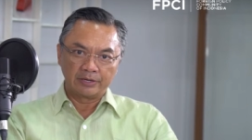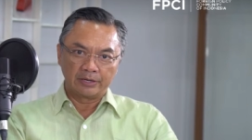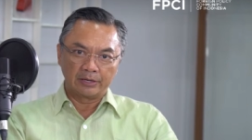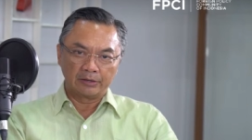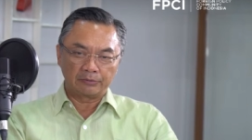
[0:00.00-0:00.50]

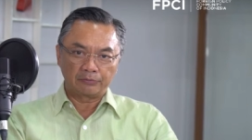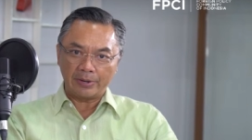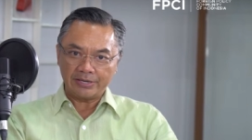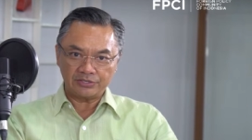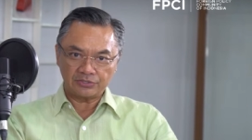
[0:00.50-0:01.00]
a
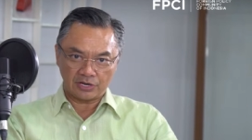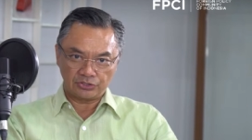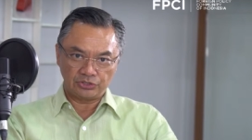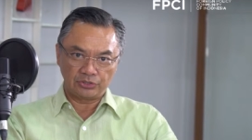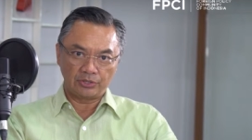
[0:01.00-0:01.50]
great
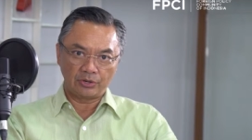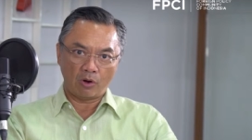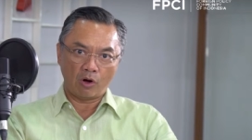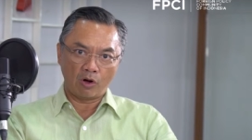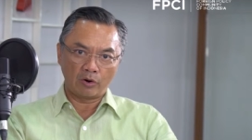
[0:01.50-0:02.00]

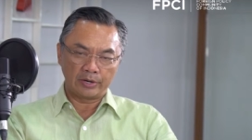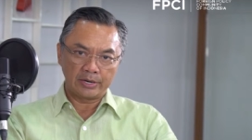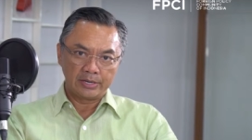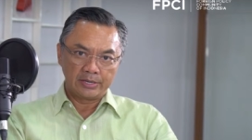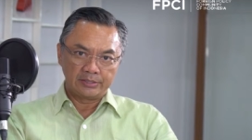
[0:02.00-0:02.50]
discussion
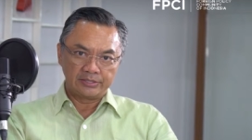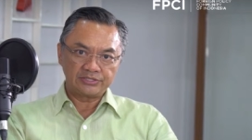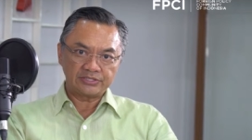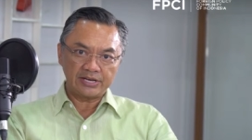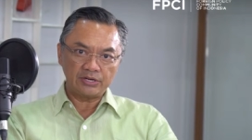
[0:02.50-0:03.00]
on the
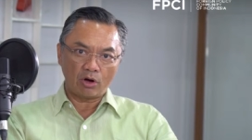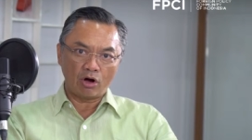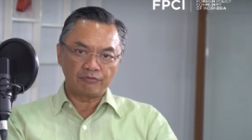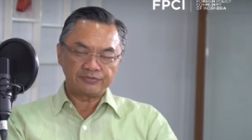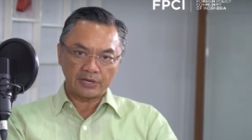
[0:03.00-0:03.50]
state
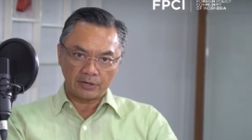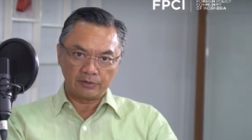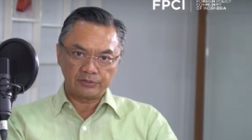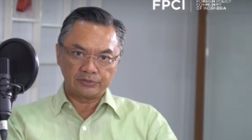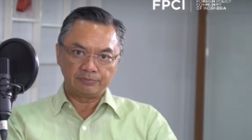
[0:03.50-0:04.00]
of
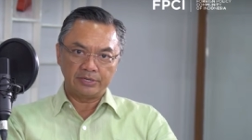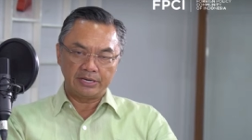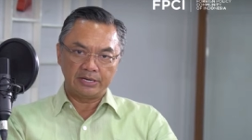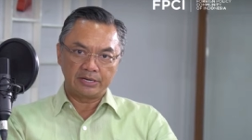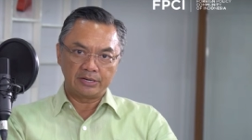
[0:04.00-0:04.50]
terrorism
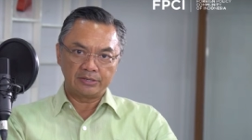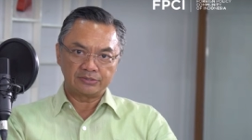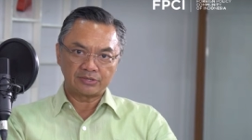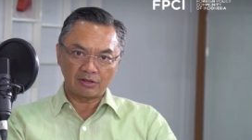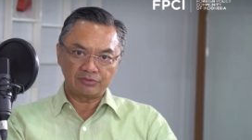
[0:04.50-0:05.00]
in
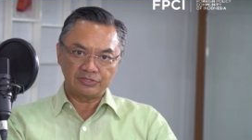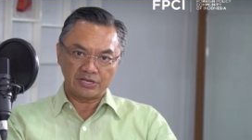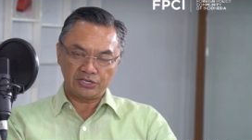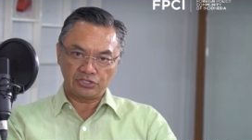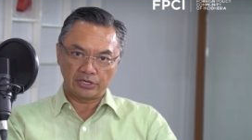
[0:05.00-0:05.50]
Southeast
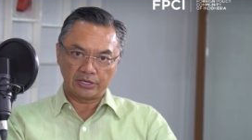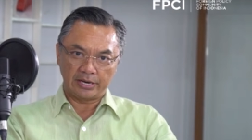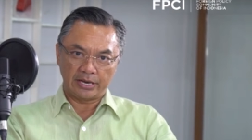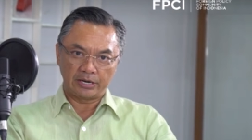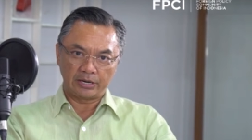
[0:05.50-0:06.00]
Asia.
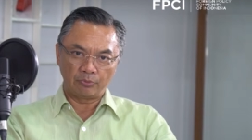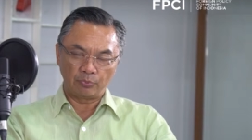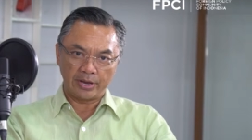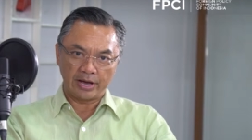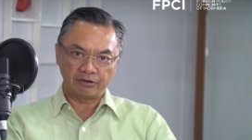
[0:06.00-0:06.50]
And
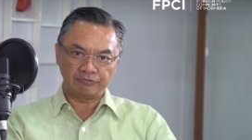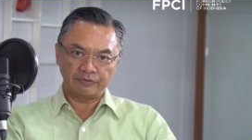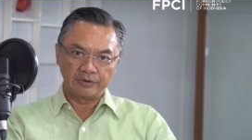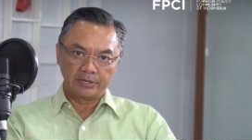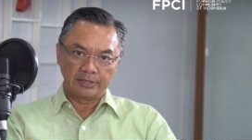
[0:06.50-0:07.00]
we have
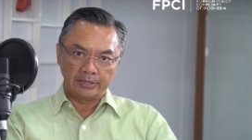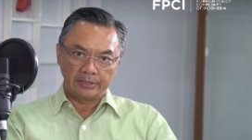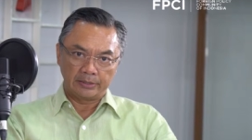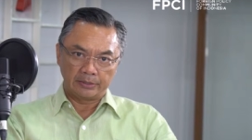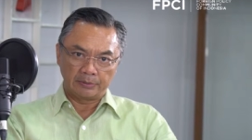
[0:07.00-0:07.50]

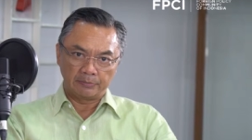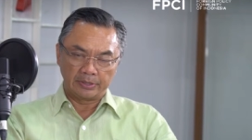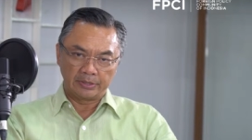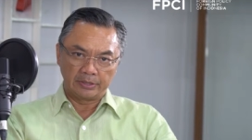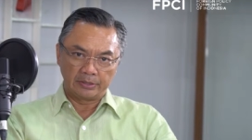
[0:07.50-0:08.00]

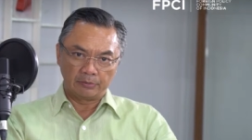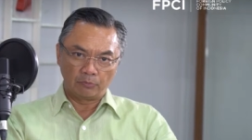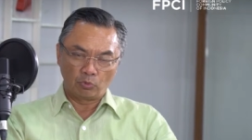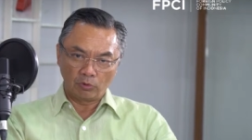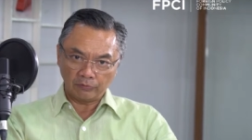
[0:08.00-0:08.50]
a
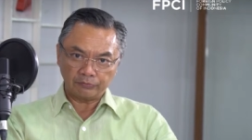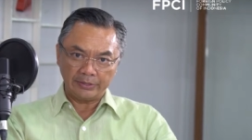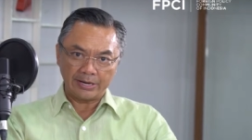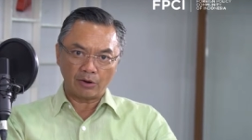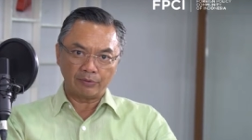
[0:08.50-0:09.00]

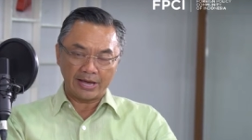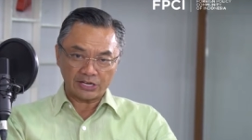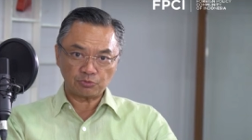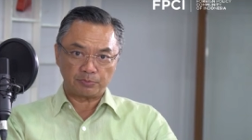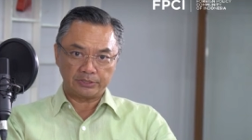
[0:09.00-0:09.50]
world-renowned
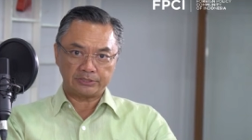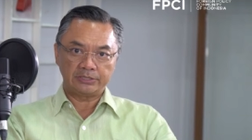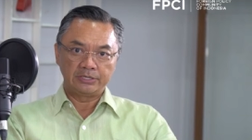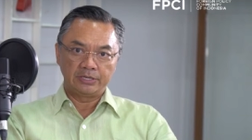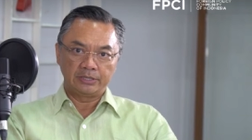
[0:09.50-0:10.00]
expert
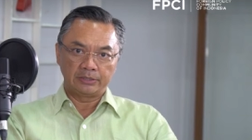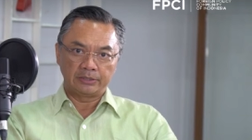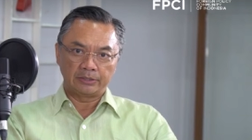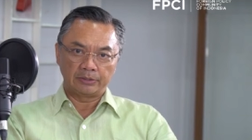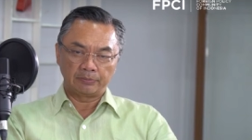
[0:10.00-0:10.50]

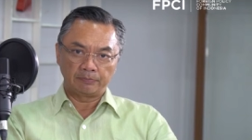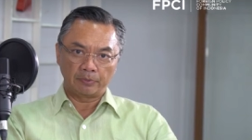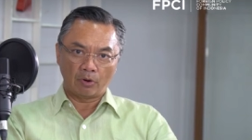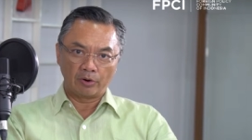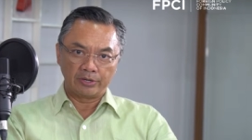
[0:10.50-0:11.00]

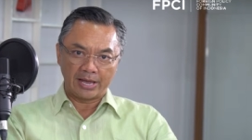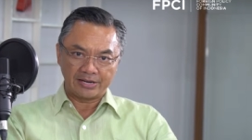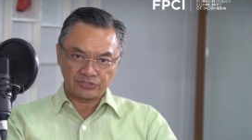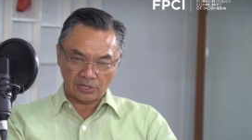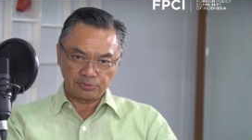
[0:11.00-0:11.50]
on
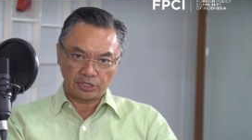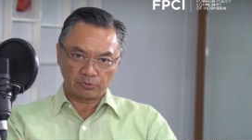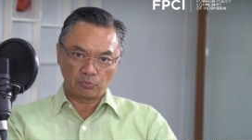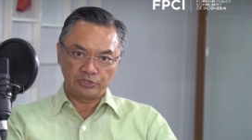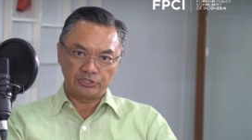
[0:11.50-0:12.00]
that
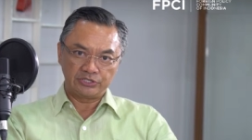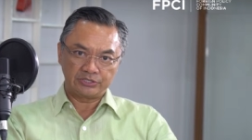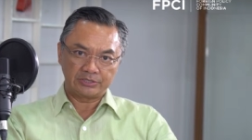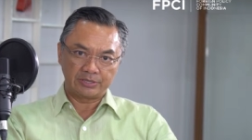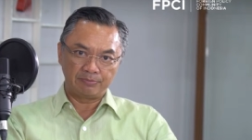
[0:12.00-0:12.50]
subject, which
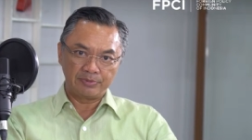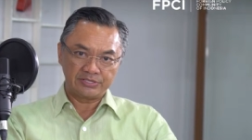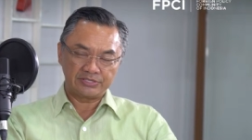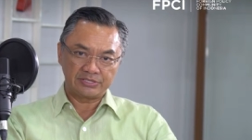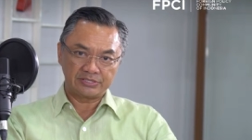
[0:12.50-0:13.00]
is
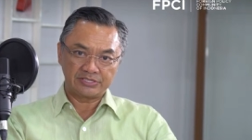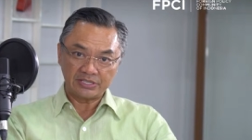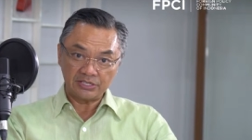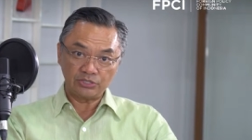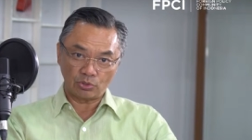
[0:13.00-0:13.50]
Ms.
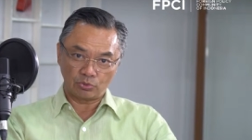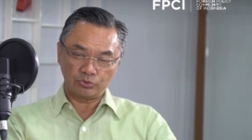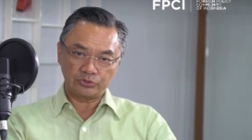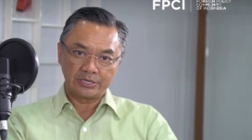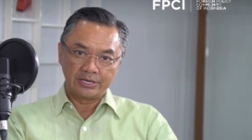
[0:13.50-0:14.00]
Sidney
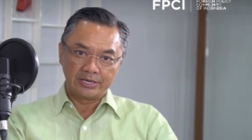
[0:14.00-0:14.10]
Jones.